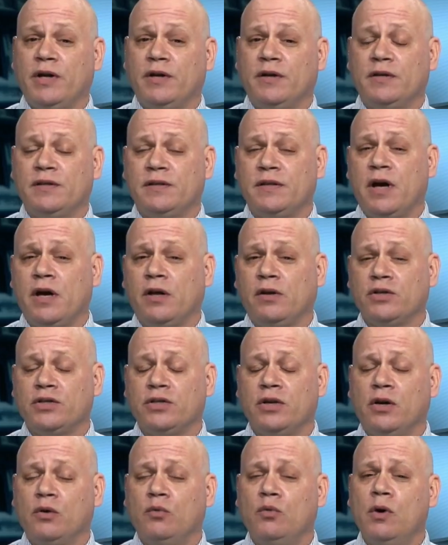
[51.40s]
quite a
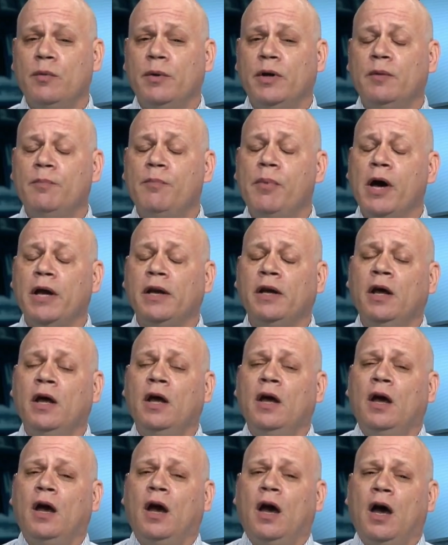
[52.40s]
stylish young woman. But
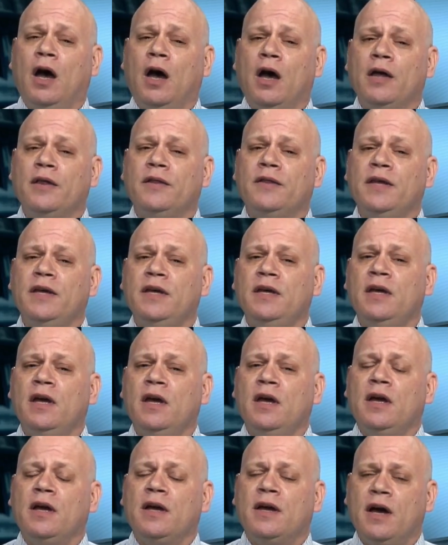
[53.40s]
the
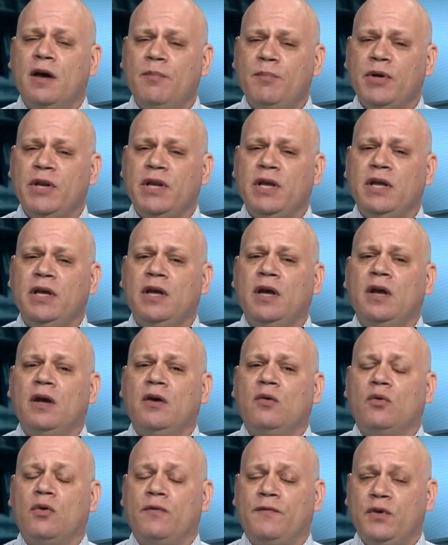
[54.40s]
company
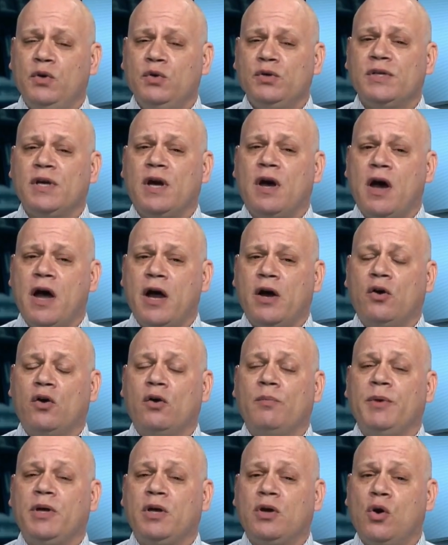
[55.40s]
refused to hire
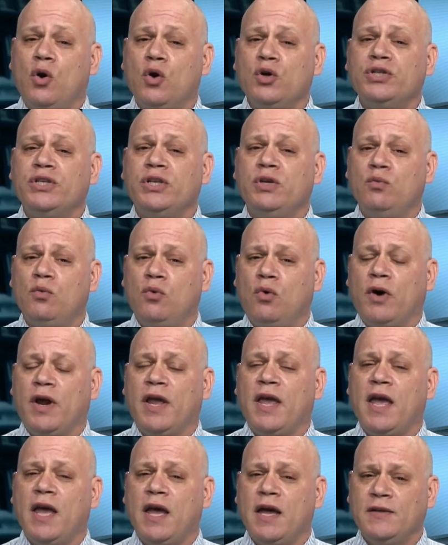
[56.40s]
her because she wore
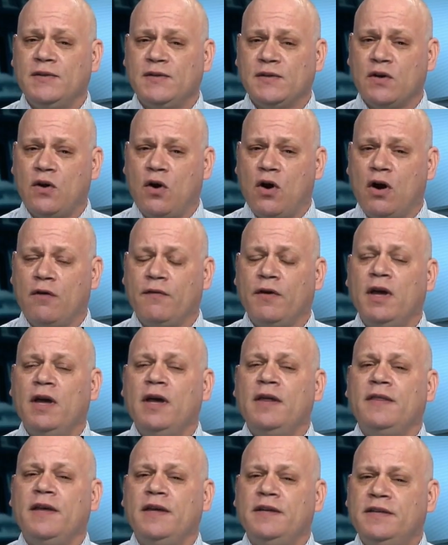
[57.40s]
a headscarf.
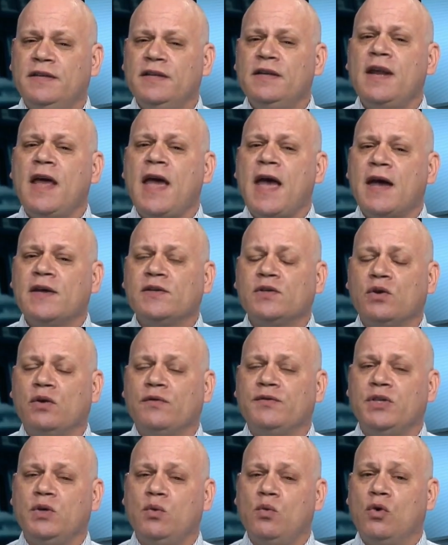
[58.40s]
They didn't ask her
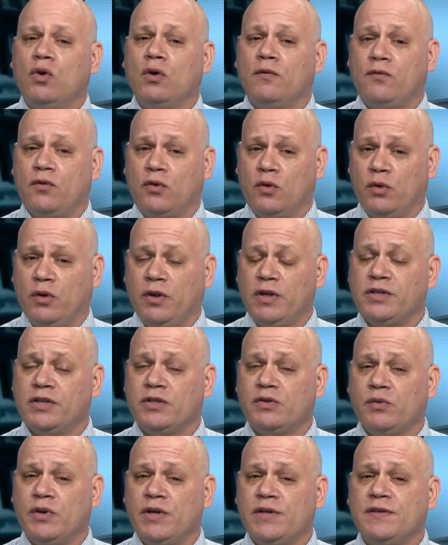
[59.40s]
if she wore it for
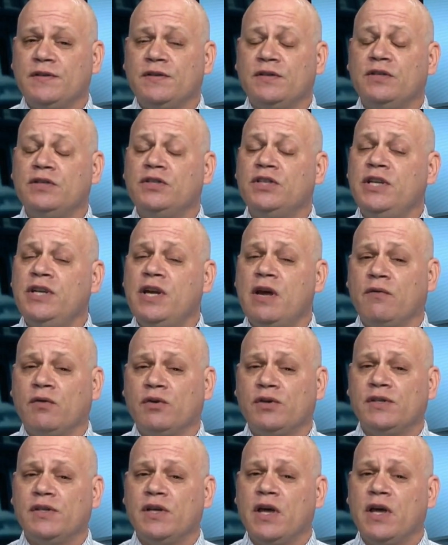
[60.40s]
religious reasons, and she never